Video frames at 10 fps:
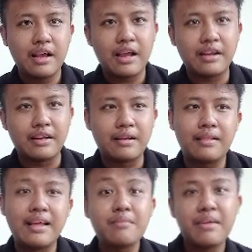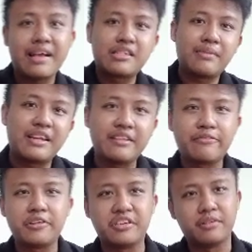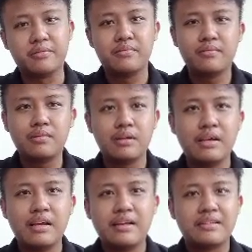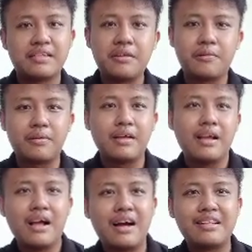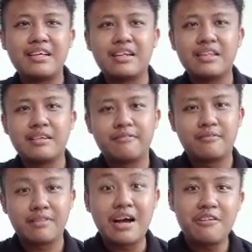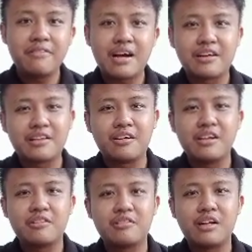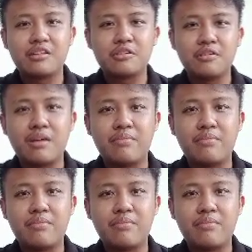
and let me explain it for you. So, now we are going to talk to you